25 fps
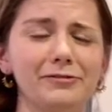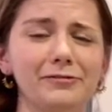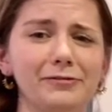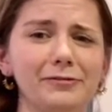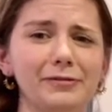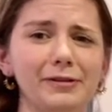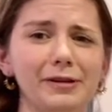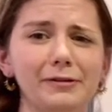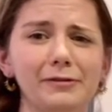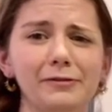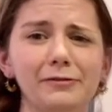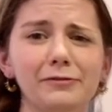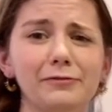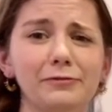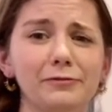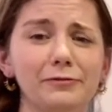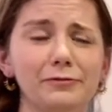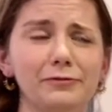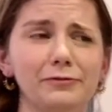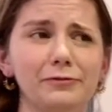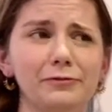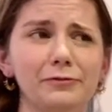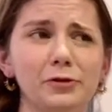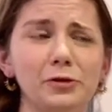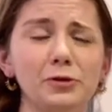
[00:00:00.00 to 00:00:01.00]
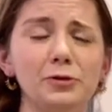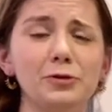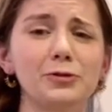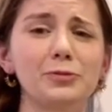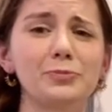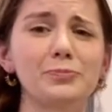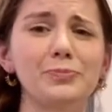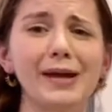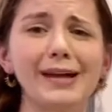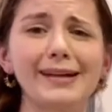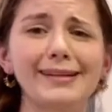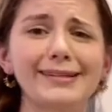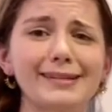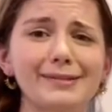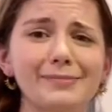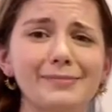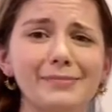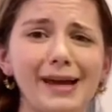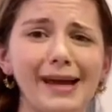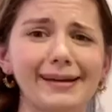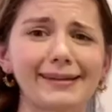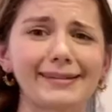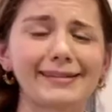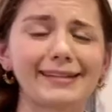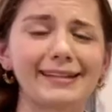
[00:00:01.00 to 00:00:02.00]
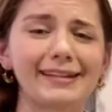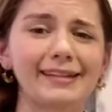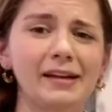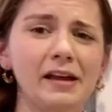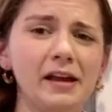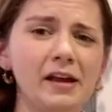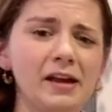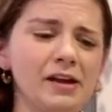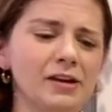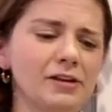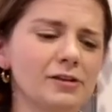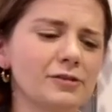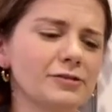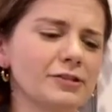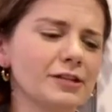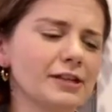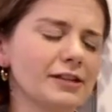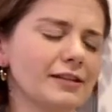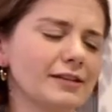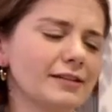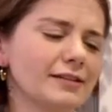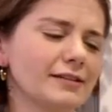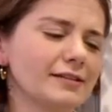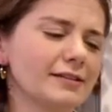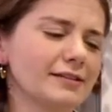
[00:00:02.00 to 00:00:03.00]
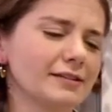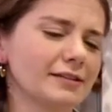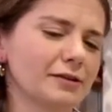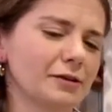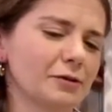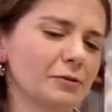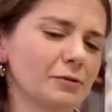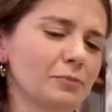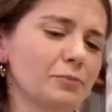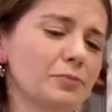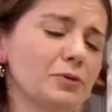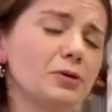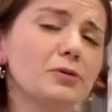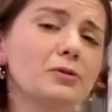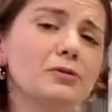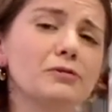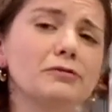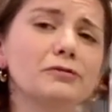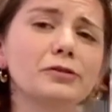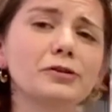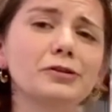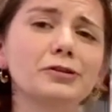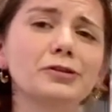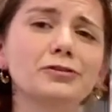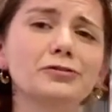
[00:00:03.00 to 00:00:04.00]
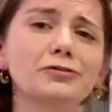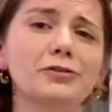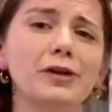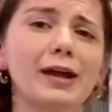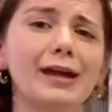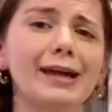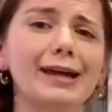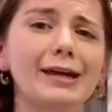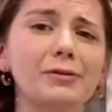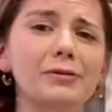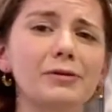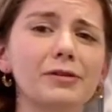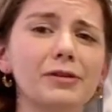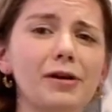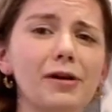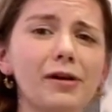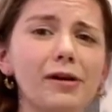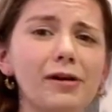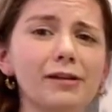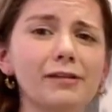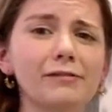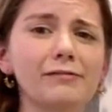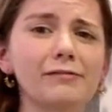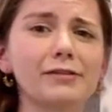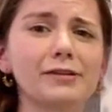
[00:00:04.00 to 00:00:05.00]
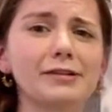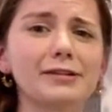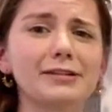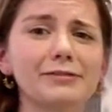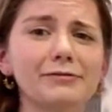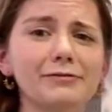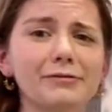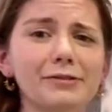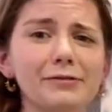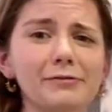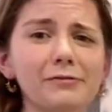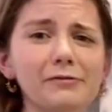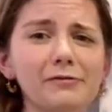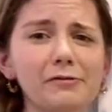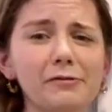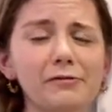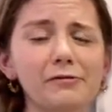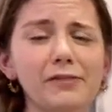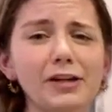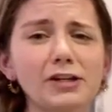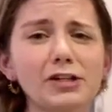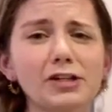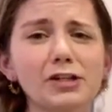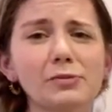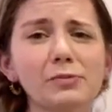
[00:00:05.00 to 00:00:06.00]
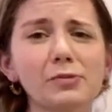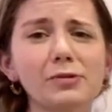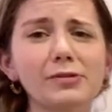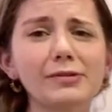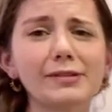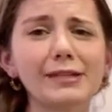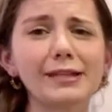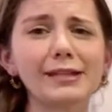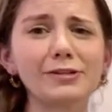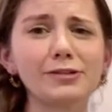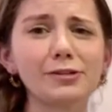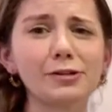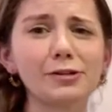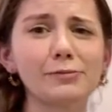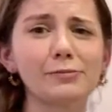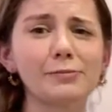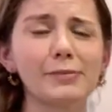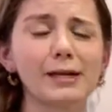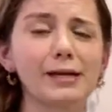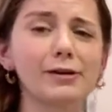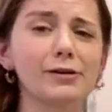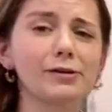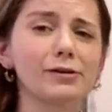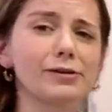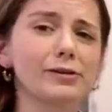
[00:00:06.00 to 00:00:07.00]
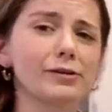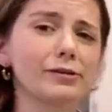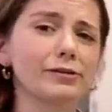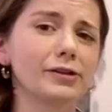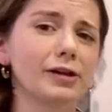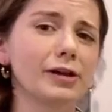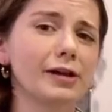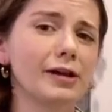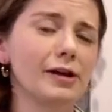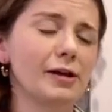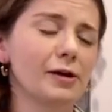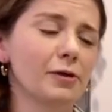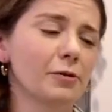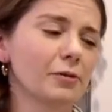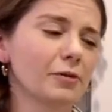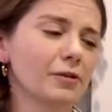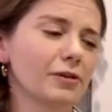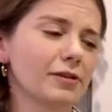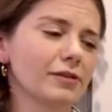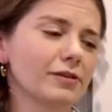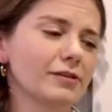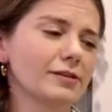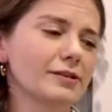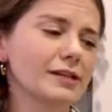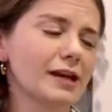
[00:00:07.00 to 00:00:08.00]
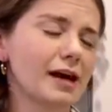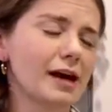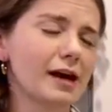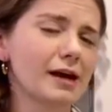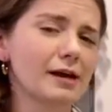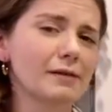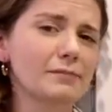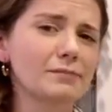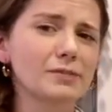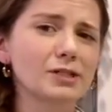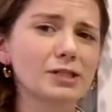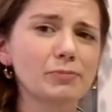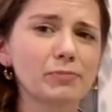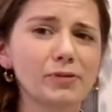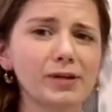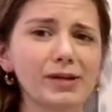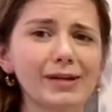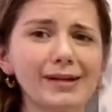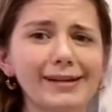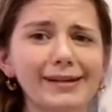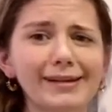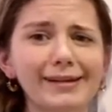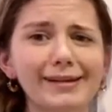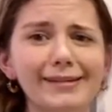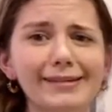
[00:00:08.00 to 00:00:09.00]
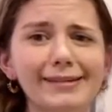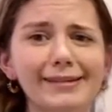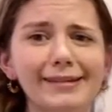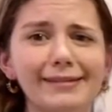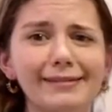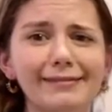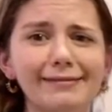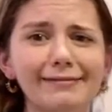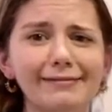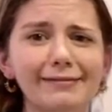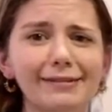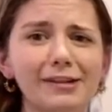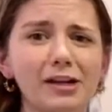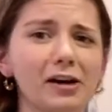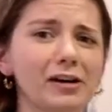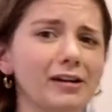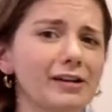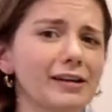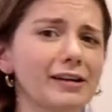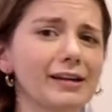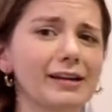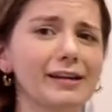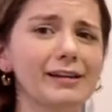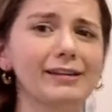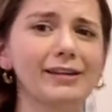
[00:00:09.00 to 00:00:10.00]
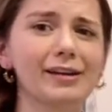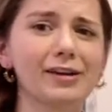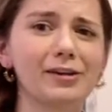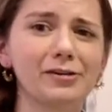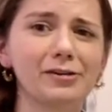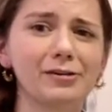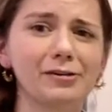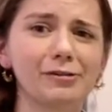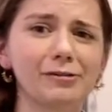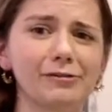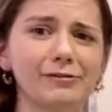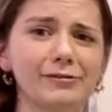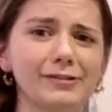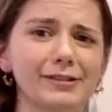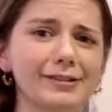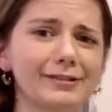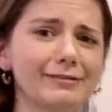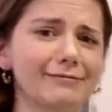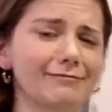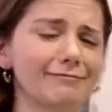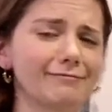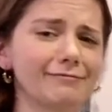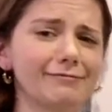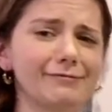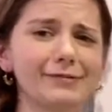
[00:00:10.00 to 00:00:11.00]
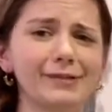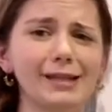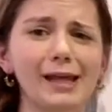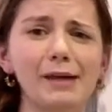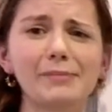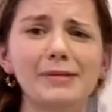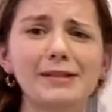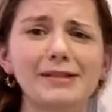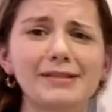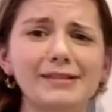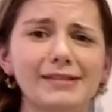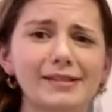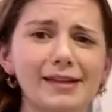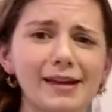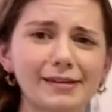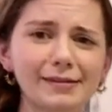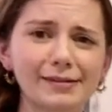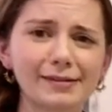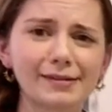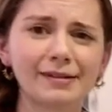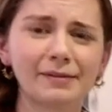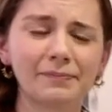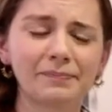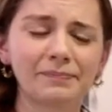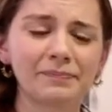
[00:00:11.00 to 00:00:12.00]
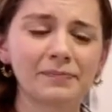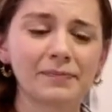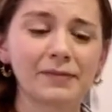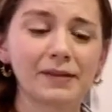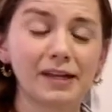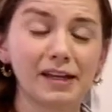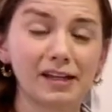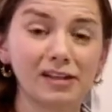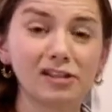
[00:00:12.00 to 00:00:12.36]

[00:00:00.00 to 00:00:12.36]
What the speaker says: a food-based magazine, you see these, beautiful tray with all of the different vegetables intermingled with thyme sprigs and garlic cloves and lemon zest. It